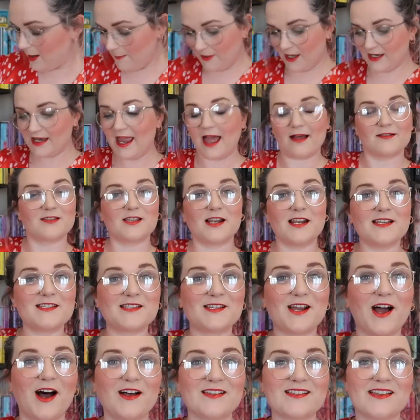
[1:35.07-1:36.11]
But yeah, so let's
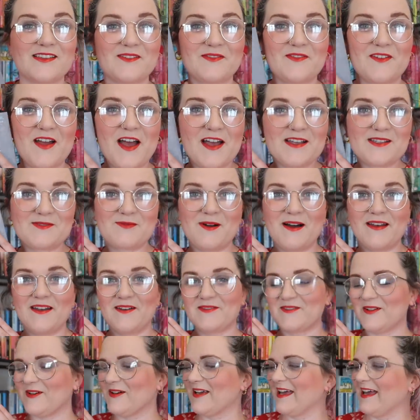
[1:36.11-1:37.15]
start. So the first one
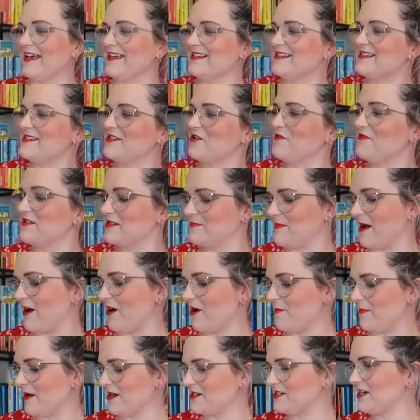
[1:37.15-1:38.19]
I've got here is Silver
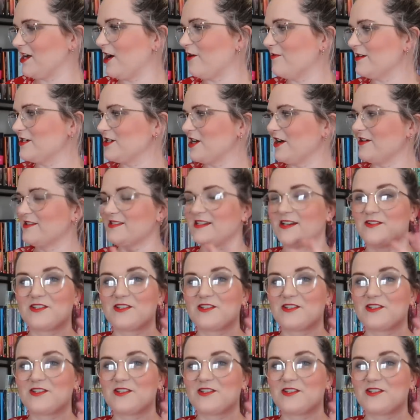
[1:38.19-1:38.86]
Sparrow by Tayari Jones.